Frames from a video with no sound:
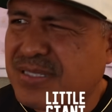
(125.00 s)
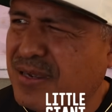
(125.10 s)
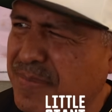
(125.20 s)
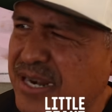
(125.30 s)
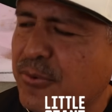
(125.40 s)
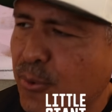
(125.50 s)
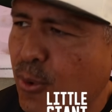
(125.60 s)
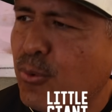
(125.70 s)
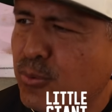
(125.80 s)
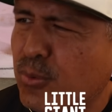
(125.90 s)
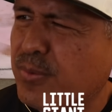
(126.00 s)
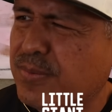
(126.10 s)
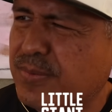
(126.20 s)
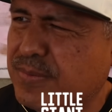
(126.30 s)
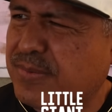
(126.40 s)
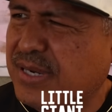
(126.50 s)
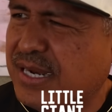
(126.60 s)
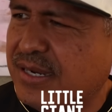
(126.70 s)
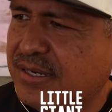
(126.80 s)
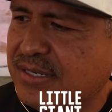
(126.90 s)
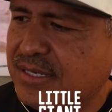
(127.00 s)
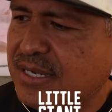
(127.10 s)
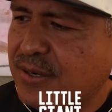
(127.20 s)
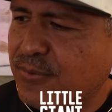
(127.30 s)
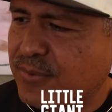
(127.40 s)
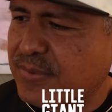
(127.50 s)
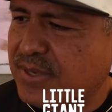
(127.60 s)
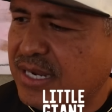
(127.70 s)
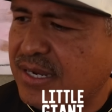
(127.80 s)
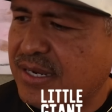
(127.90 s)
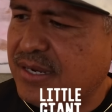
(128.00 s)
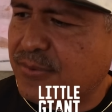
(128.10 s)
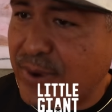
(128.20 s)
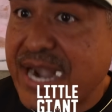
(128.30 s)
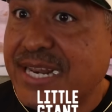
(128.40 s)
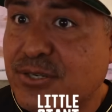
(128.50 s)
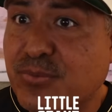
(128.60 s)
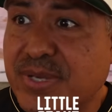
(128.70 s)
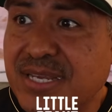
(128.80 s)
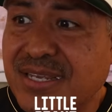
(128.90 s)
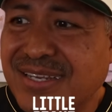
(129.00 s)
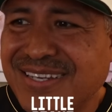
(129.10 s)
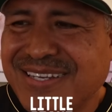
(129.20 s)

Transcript: somebody read it to me,